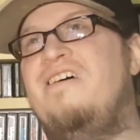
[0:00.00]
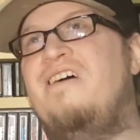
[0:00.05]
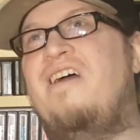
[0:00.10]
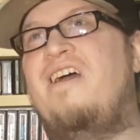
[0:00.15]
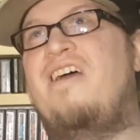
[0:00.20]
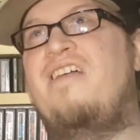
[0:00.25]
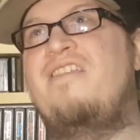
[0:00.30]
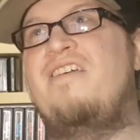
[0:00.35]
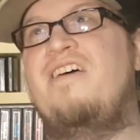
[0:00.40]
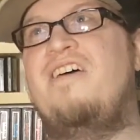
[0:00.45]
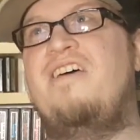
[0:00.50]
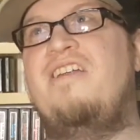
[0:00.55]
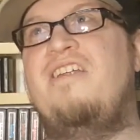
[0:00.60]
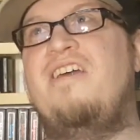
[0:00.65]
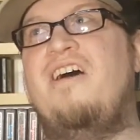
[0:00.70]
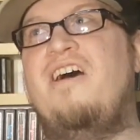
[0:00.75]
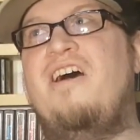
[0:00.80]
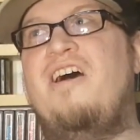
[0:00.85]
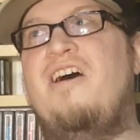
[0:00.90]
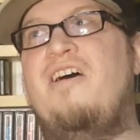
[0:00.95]
and
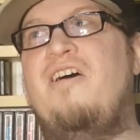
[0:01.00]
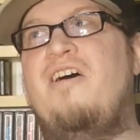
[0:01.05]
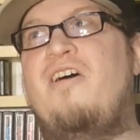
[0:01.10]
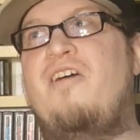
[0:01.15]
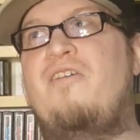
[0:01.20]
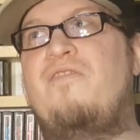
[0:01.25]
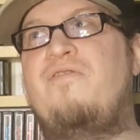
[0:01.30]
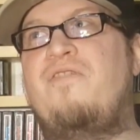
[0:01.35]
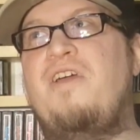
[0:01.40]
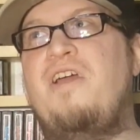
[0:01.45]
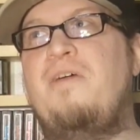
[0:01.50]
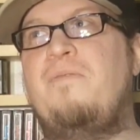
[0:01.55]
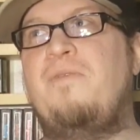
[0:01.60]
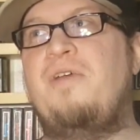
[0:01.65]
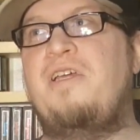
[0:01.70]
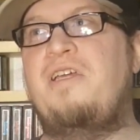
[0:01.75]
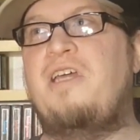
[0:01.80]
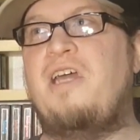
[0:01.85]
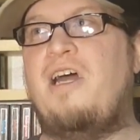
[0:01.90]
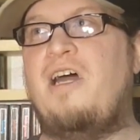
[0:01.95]
then our
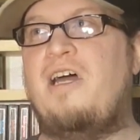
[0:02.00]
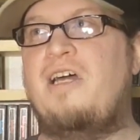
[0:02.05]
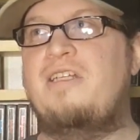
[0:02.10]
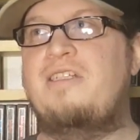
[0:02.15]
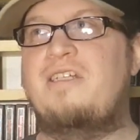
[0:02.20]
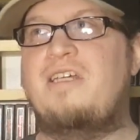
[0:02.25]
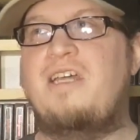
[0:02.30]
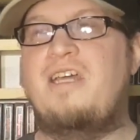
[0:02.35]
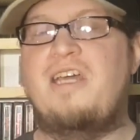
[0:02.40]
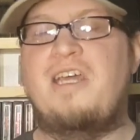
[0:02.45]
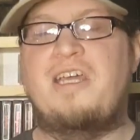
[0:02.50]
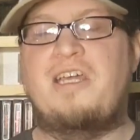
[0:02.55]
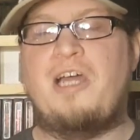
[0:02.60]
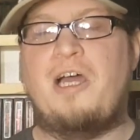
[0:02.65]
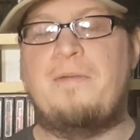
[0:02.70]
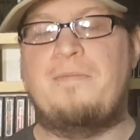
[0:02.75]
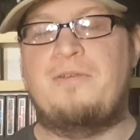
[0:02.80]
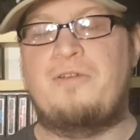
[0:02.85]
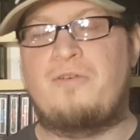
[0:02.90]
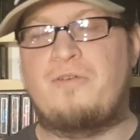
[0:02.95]
family got a
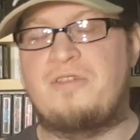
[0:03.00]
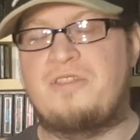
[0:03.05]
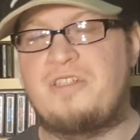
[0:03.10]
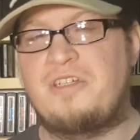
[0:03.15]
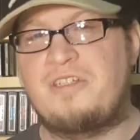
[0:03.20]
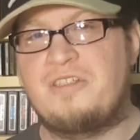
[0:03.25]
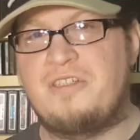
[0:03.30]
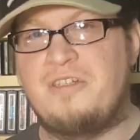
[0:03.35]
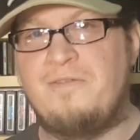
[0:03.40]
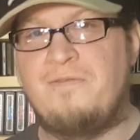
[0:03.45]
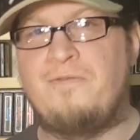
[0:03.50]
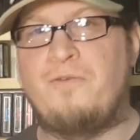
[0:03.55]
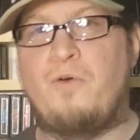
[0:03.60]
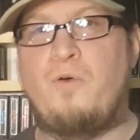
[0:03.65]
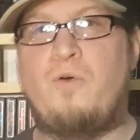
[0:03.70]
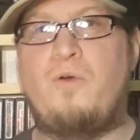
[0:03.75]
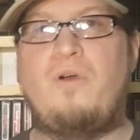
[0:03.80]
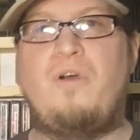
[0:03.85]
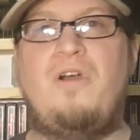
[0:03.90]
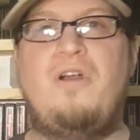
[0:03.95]
Commodore
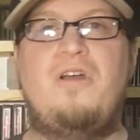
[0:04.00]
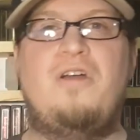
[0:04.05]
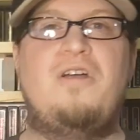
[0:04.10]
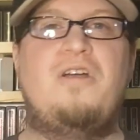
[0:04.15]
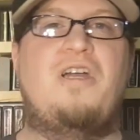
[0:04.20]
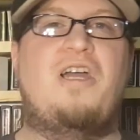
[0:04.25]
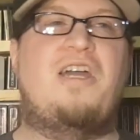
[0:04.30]
64,